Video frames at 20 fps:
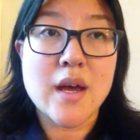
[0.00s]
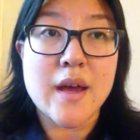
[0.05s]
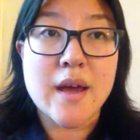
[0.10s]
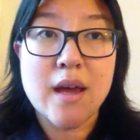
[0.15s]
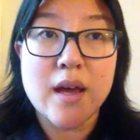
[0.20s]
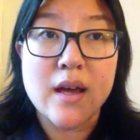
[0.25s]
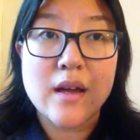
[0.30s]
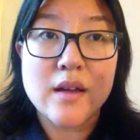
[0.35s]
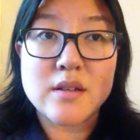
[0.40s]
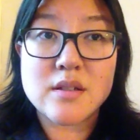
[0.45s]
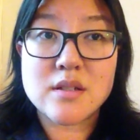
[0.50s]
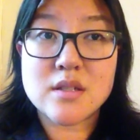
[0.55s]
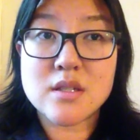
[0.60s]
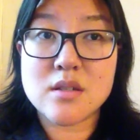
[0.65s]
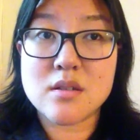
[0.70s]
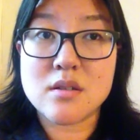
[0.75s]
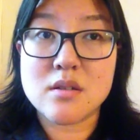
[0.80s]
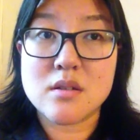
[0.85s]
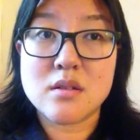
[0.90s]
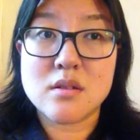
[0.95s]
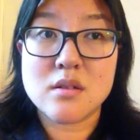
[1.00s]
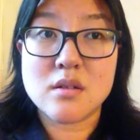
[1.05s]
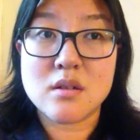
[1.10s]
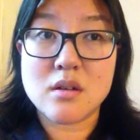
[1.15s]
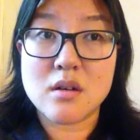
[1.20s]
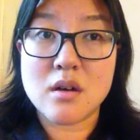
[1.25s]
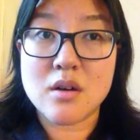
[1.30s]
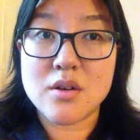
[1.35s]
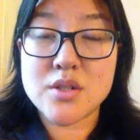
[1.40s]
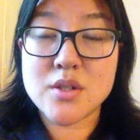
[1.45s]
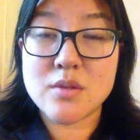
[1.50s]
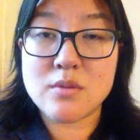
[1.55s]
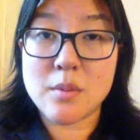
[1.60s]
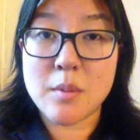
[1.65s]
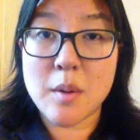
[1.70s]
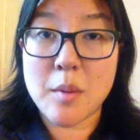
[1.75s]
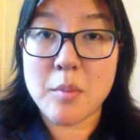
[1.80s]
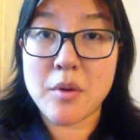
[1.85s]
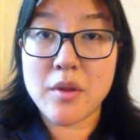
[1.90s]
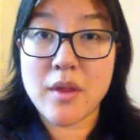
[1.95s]
and also
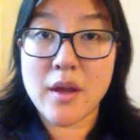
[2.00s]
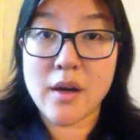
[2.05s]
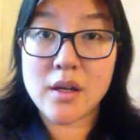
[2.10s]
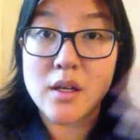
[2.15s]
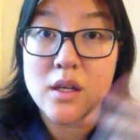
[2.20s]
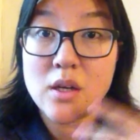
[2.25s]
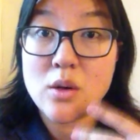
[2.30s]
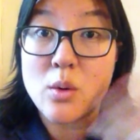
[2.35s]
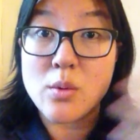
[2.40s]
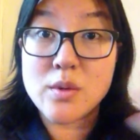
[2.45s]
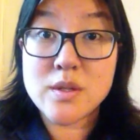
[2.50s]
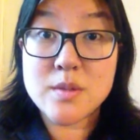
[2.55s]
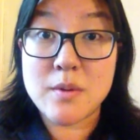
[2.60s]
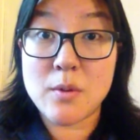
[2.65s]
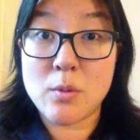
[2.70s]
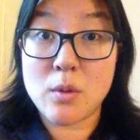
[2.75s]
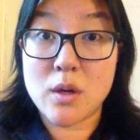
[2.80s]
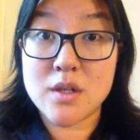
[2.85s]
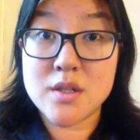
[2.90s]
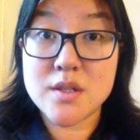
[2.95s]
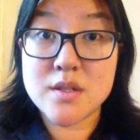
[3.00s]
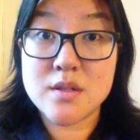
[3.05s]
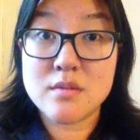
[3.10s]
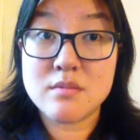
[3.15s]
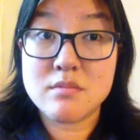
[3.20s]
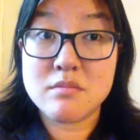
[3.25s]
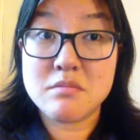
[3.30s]
remember that it can always be worse.